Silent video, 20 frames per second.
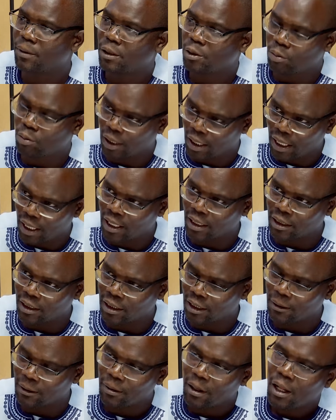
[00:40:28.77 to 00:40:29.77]

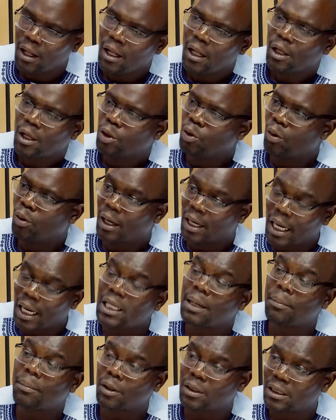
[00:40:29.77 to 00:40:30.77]
ANC. You are right
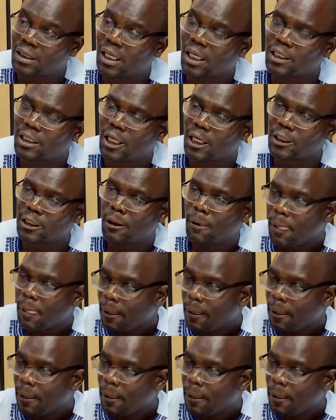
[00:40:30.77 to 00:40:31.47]
about structures.